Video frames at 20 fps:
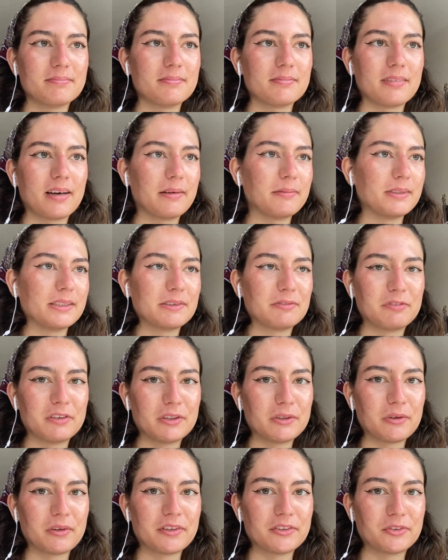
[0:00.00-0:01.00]
I'm just
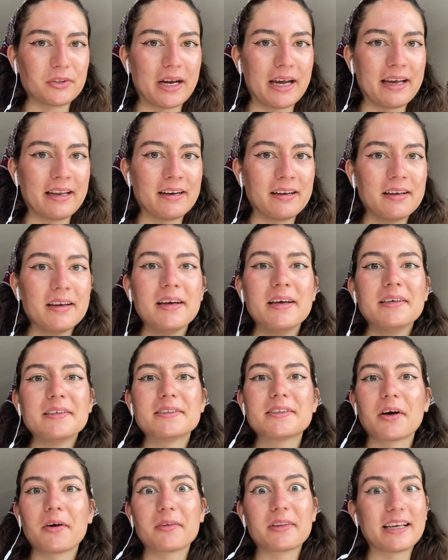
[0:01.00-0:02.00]
filled with dread.
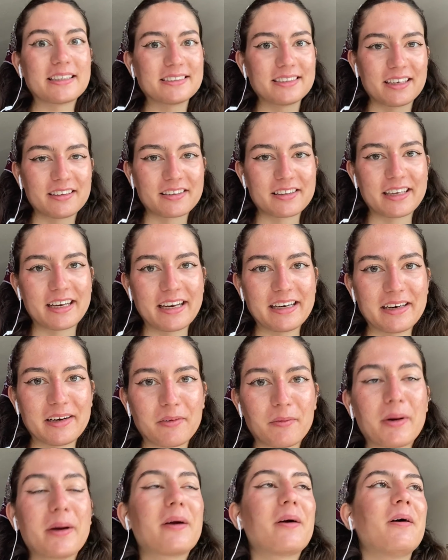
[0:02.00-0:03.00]
So that's another thing I need to
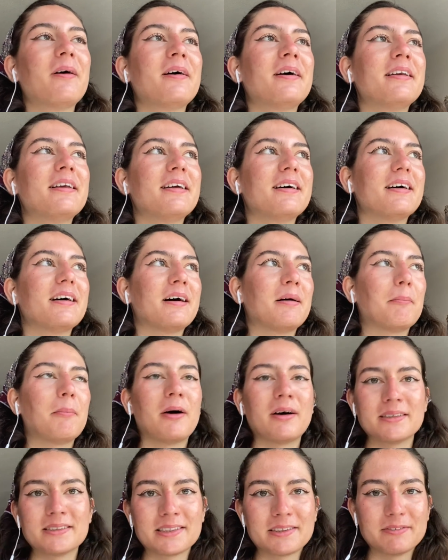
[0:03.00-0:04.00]
work on. A
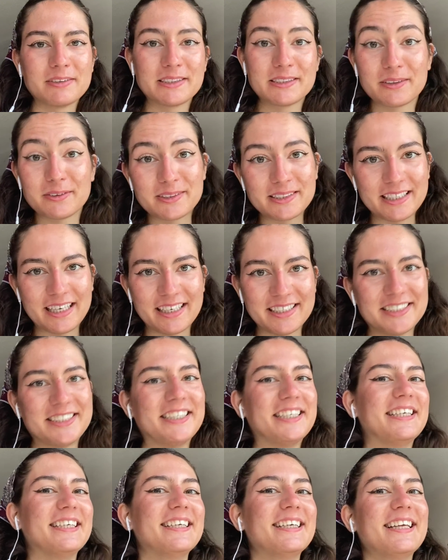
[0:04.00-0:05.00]
positive
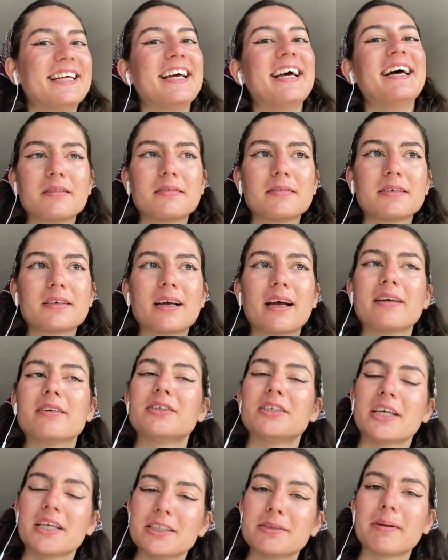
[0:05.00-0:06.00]
association. Kind of
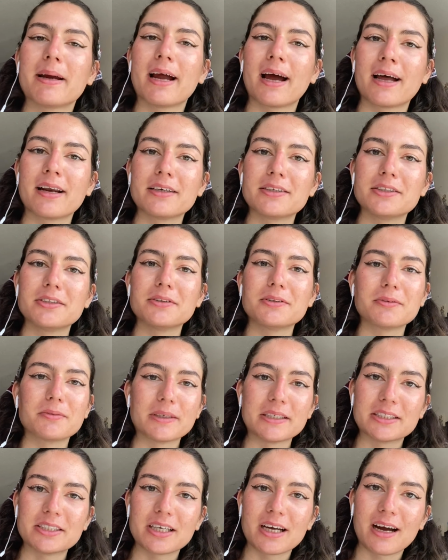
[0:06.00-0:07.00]
change my attitude,
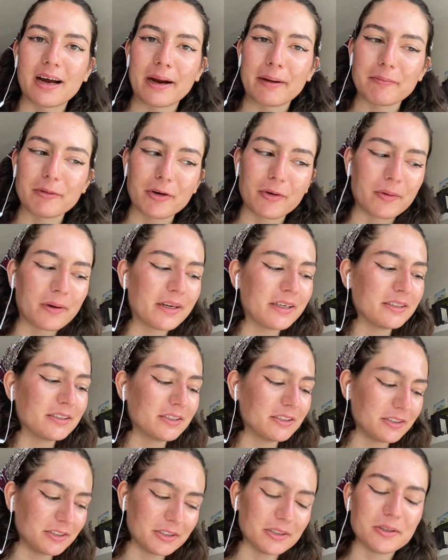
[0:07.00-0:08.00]
which I'm going
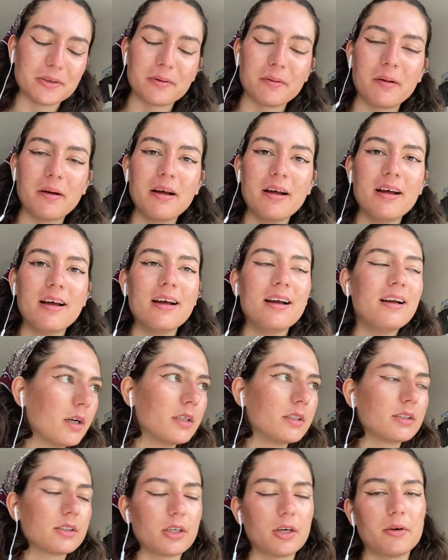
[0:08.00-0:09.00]
to do.
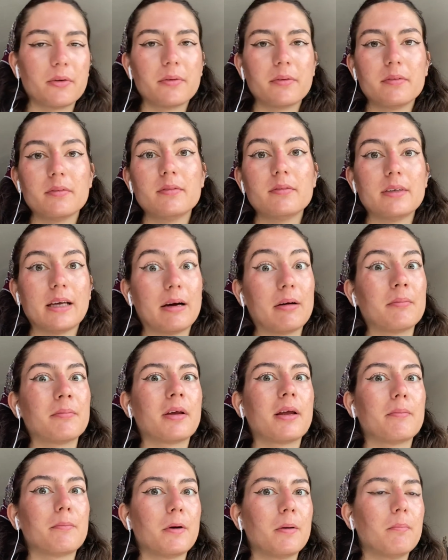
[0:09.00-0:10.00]
So yeah, I'm
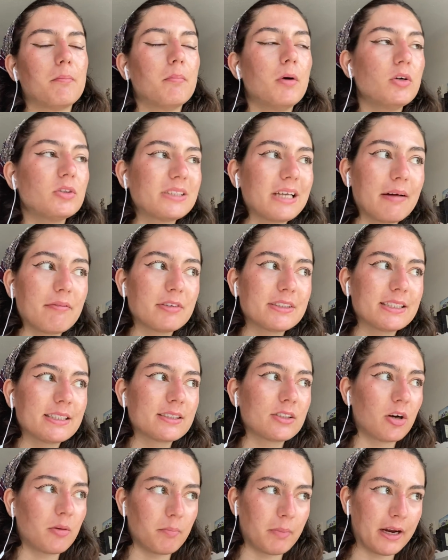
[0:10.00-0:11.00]
going to put most emphasis
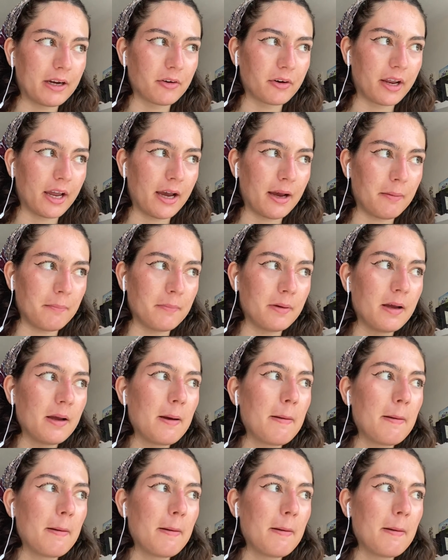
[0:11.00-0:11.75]
on biochem,